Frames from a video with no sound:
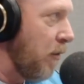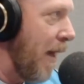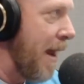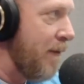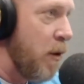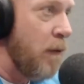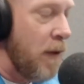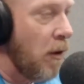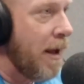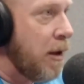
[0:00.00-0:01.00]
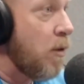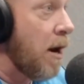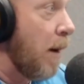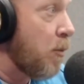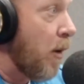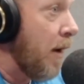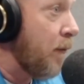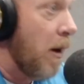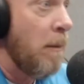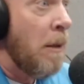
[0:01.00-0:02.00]
that if you feel like you can upgrade
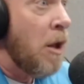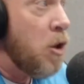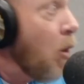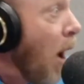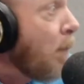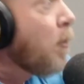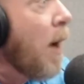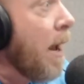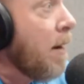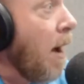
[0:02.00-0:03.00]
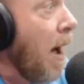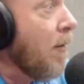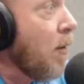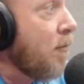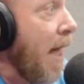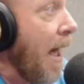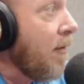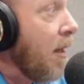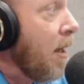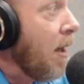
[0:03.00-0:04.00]
from, you upgrade on those guys.